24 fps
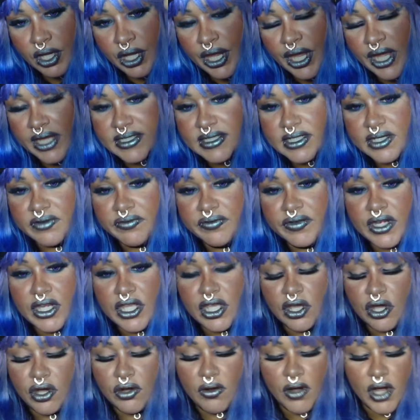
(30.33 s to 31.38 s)
I did a
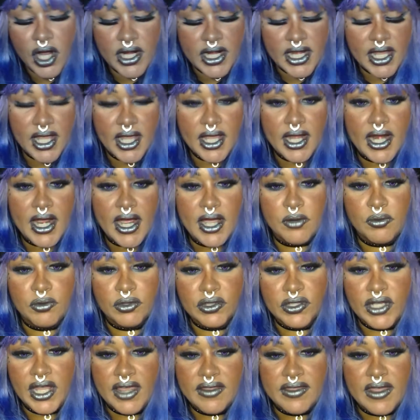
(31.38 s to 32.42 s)
video on it. I will
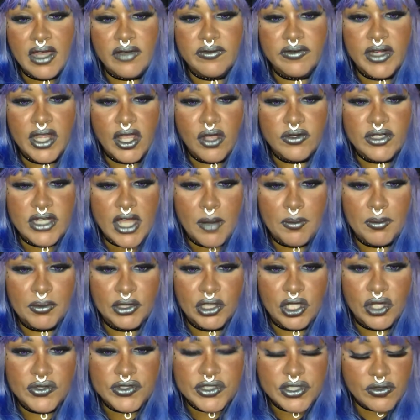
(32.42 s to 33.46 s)
link that video down
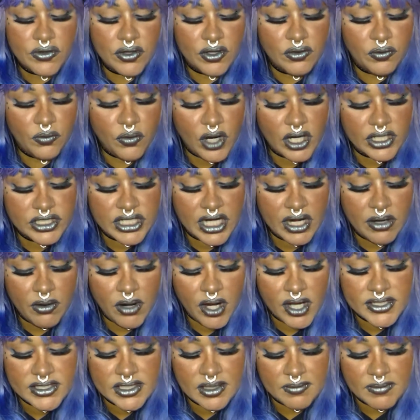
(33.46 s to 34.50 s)
below so you can watch how
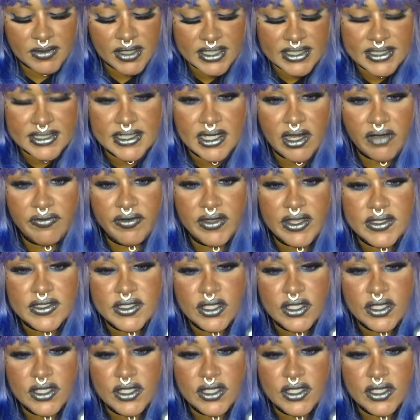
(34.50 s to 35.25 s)
awesome this stuff is.